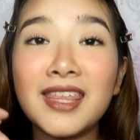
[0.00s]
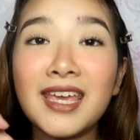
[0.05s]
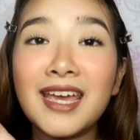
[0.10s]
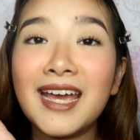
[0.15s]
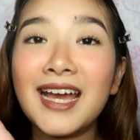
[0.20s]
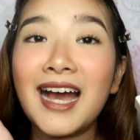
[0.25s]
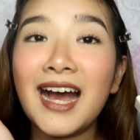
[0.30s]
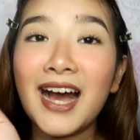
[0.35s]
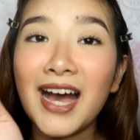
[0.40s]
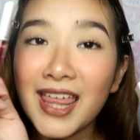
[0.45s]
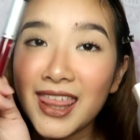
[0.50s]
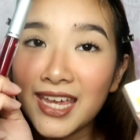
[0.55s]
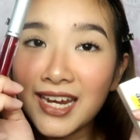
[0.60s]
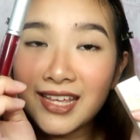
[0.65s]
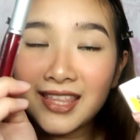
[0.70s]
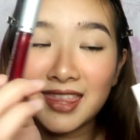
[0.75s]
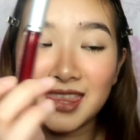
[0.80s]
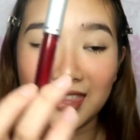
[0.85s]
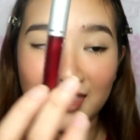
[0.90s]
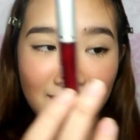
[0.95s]
the
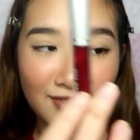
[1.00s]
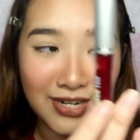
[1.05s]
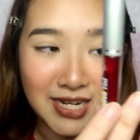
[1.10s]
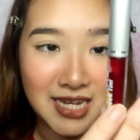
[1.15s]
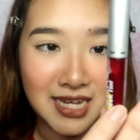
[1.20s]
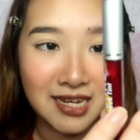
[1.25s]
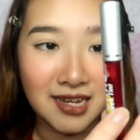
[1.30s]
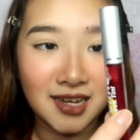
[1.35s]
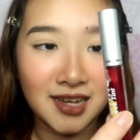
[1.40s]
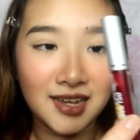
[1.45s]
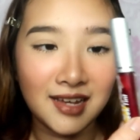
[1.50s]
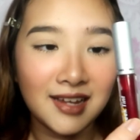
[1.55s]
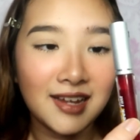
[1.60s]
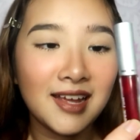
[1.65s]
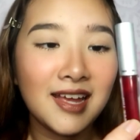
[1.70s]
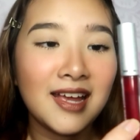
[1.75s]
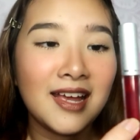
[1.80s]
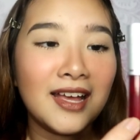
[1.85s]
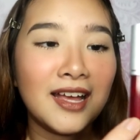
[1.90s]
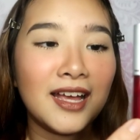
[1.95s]
other 3,
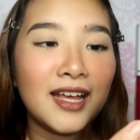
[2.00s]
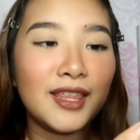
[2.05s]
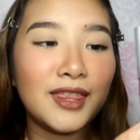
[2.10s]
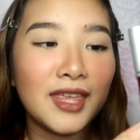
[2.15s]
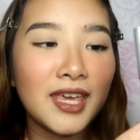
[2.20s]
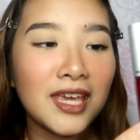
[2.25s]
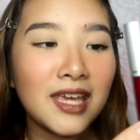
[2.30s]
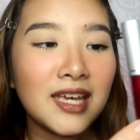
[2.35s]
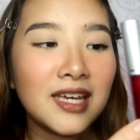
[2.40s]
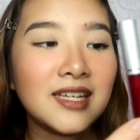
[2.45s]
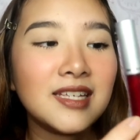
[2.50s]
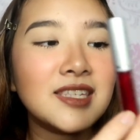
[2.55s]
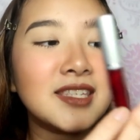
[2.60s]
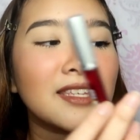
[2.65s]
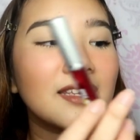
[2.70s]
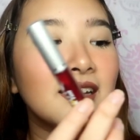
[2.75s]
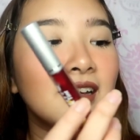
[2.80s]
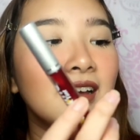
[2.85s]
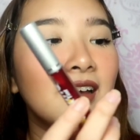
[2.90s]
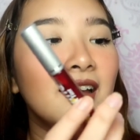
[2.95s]
these
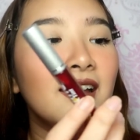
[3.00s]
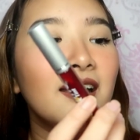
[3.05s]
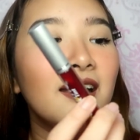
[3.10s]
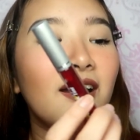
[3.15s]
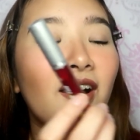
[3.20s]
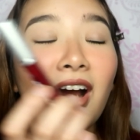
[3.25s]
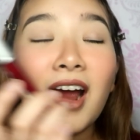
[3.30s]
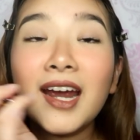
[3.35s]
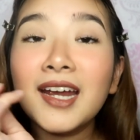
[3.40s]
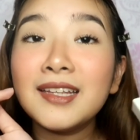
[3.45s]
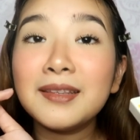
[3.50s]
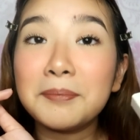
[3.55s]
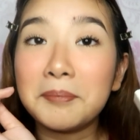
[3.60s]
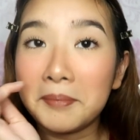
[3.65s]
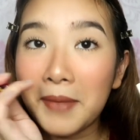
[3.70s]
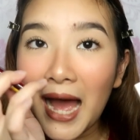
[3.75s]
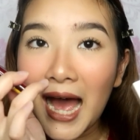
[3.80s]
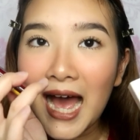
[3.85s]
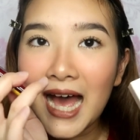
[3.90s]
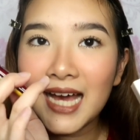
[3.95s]
aren't
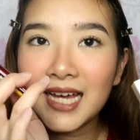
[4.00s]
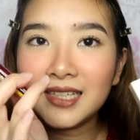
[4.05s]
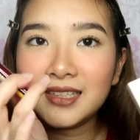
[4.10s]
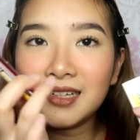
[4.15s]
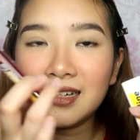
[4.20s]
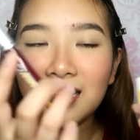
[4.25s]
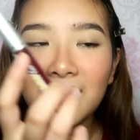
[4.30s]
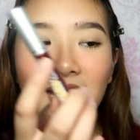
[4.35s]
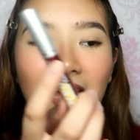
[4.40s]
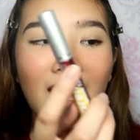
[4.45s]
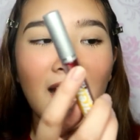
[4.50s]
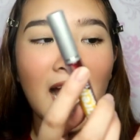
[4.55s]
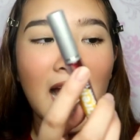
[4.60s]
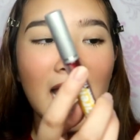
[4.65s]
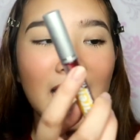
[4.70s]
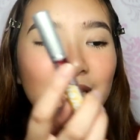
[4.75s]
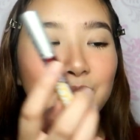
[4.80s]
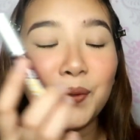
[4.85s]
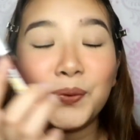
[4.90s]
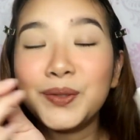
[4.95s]
bad.
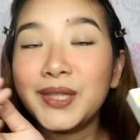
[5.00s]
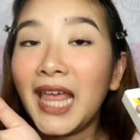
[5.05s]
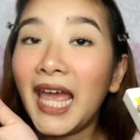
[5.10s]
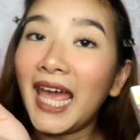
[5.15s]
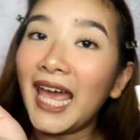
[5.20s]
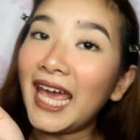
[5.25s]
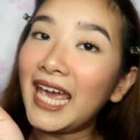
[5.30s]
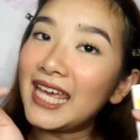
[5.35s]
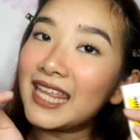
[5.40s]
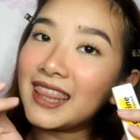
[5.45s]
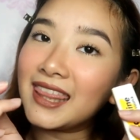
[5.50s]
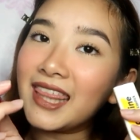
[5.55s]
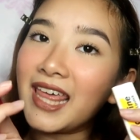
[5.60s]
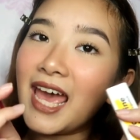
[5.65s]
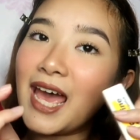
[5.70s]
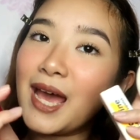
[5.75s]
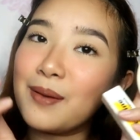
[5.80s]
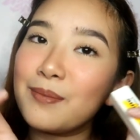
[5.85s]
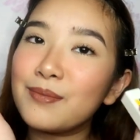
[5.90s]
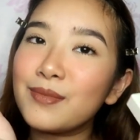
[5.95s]
I don't hate
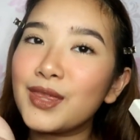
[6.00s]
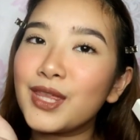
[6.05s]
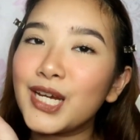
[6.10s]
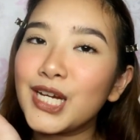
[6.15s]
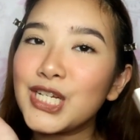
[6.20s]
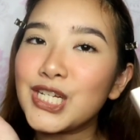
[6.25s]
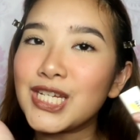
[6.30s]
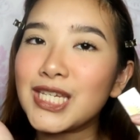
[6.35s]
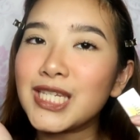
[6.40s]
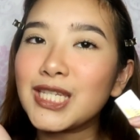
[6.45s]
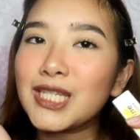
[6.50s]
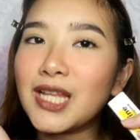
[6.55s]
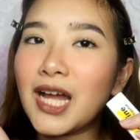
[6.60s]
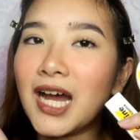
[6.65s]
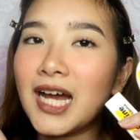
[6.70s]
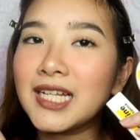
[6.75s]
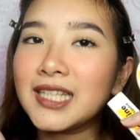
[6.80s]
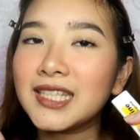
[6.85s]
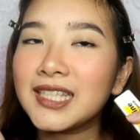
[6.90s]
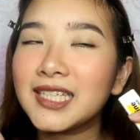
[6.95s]
them. They're just
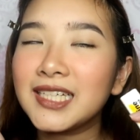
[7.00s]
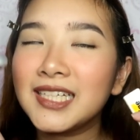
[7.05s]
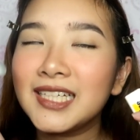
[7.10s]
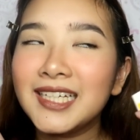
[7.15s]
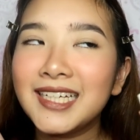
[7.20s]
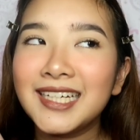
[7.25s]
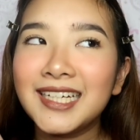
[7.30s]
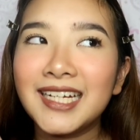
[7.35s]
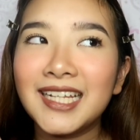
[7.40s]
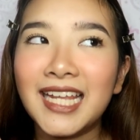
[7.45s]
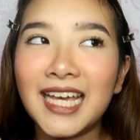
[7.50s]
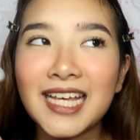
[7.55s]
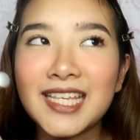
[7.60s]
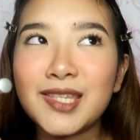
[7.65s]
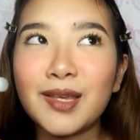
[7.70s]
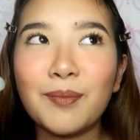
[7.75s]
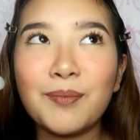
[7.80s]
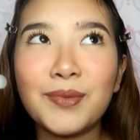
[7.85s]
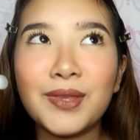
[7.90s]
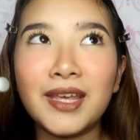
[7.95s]
not like
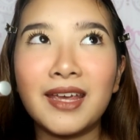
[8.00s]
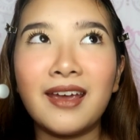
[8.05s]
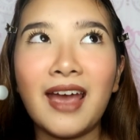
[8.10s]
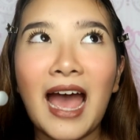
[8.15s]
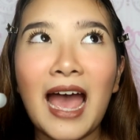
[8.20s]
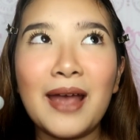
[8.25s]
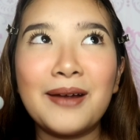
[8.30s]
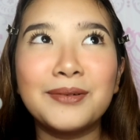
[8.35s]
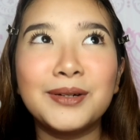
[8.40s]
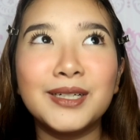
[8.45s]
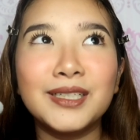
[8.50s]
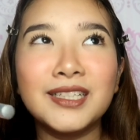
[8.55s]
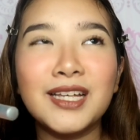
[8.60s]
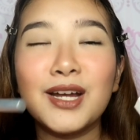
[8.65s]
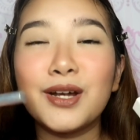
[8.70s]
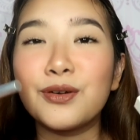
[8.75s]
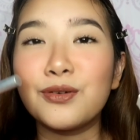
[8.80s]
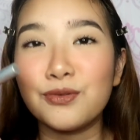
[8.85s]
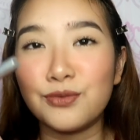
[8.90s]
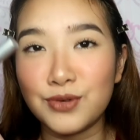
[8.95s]
something I would
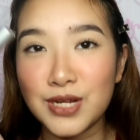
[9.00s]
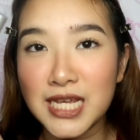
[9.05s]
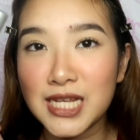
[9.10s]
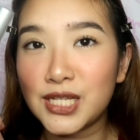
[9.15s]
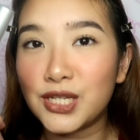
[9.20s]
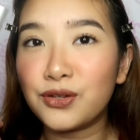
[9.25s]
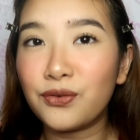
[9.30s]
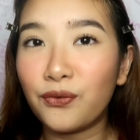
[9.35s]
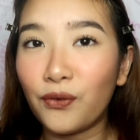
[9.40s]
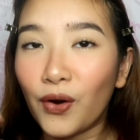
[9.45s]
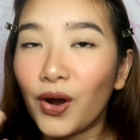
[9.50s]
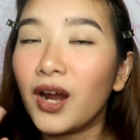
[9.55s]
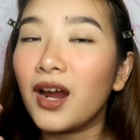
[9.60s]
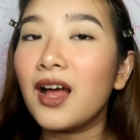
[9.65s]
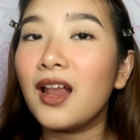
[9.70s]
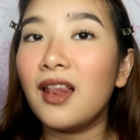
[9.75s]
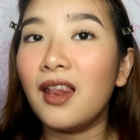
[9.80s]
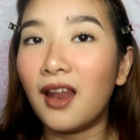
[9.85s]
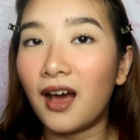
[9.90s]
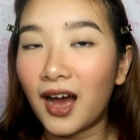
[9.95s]
reach for
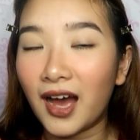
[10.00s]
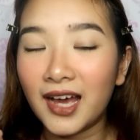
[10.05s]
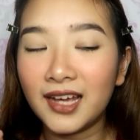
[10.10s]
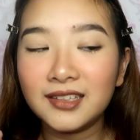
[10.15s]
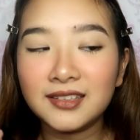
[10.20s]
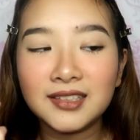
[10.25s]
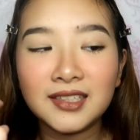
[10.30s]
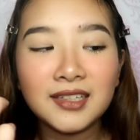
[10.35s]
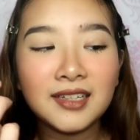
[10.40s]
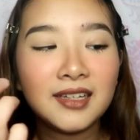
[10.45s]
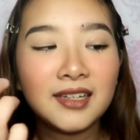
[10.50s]
a lot.